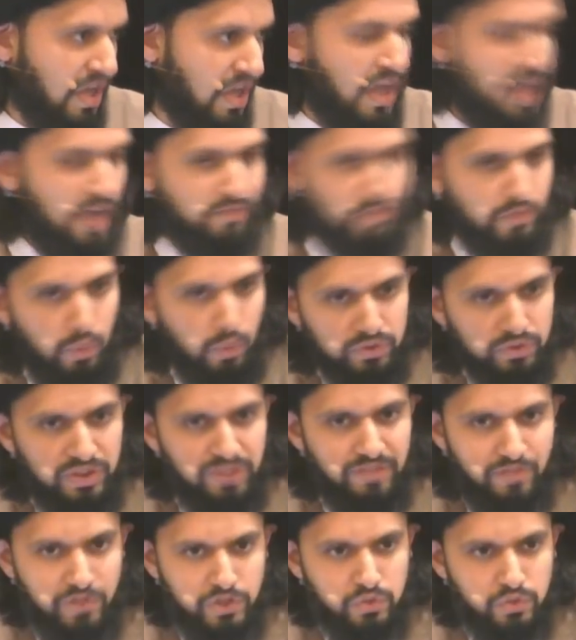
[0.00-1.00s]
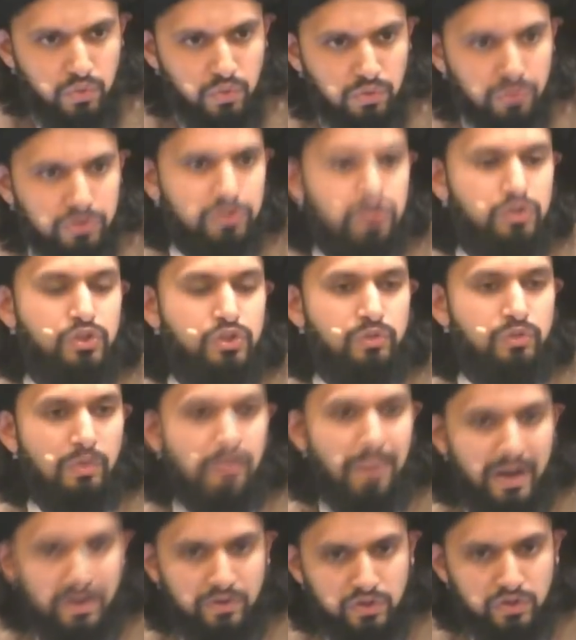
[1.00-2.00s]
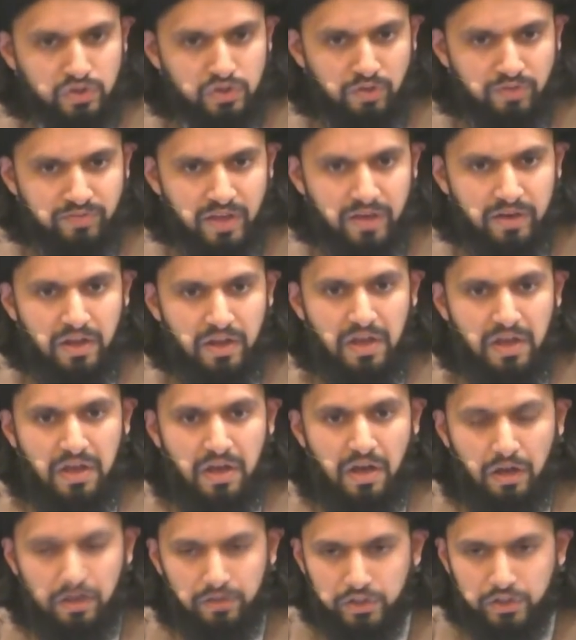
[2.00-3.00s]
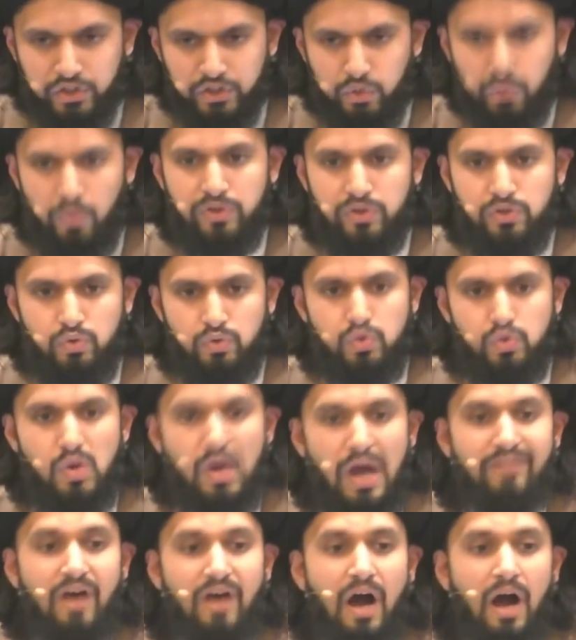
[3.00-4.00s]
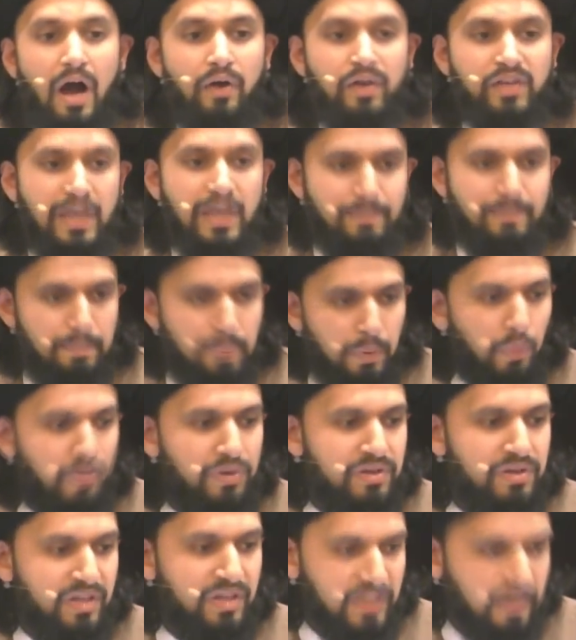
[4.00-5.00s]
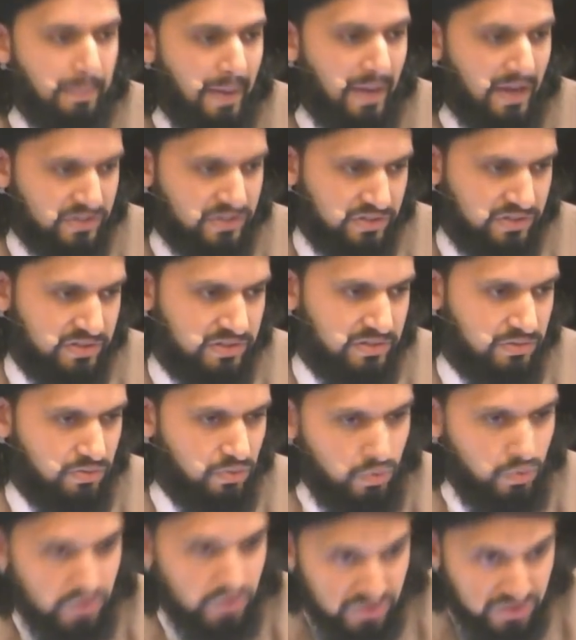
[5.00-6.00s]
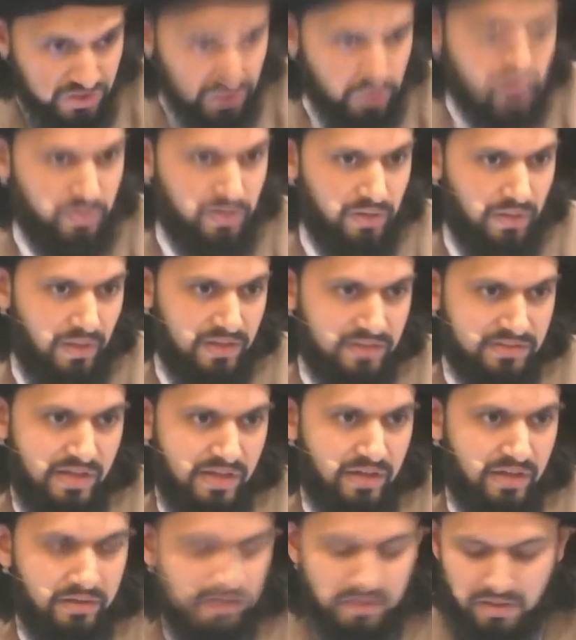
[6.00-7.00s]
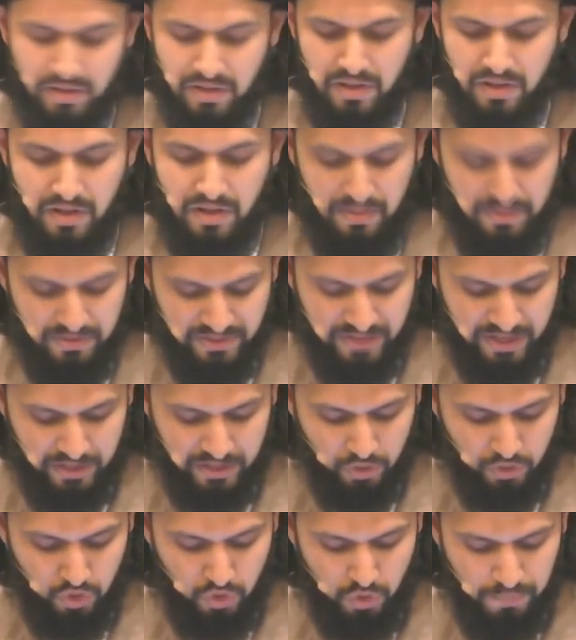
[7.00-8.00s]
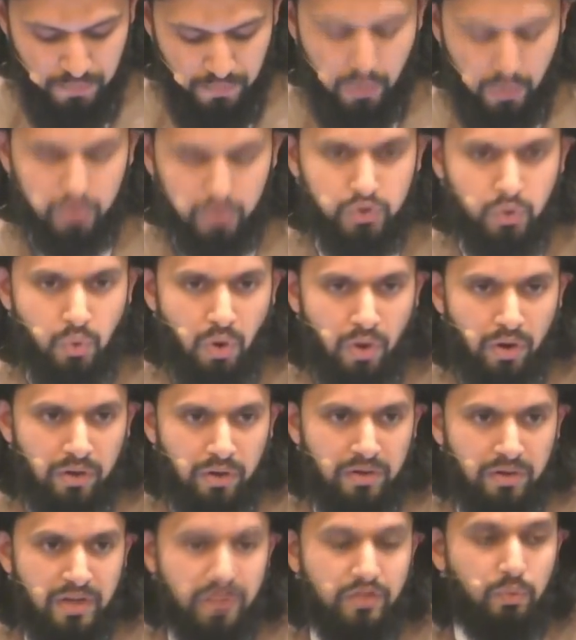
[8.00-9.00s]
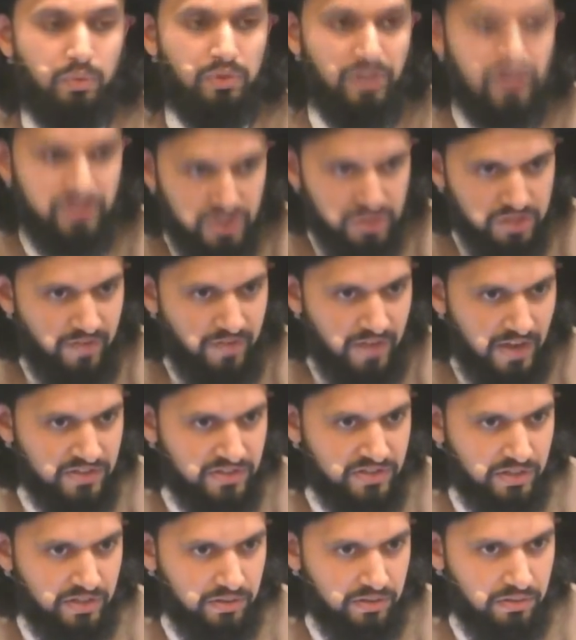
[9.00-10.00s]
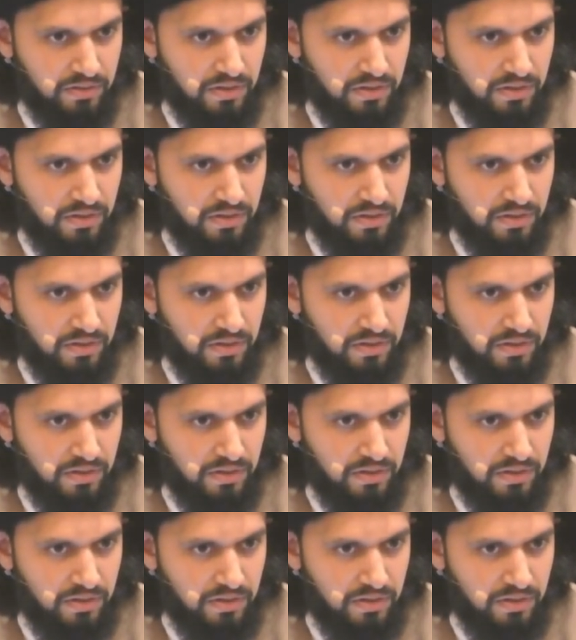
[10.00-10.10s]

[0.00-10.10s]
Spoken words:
For those individuals, you should remind yourself that Allah is showing you have a higher capability and capacity. You just need to realize that. The second group, those who are in the religious fasting,